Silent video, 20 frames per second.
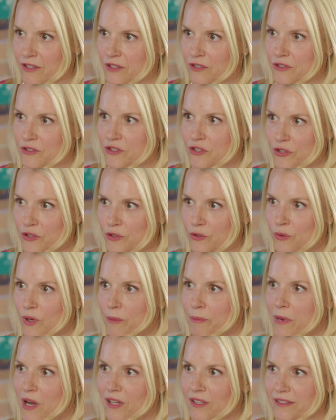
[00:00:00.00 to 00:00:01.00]
to a
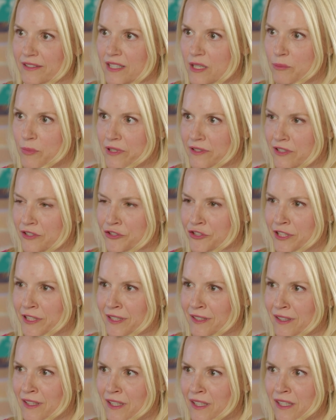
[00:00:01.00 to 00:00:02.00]
policy
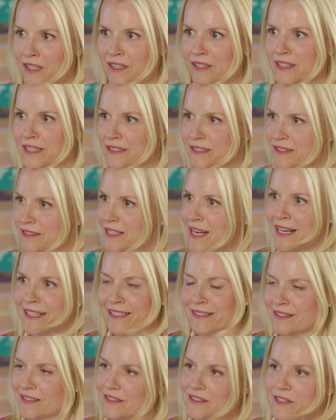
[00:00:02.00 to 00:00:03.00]
position that does not
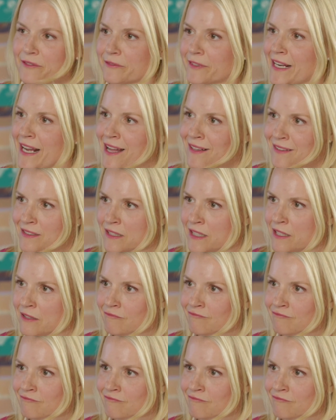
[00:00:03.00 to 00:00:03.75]
exist in reality.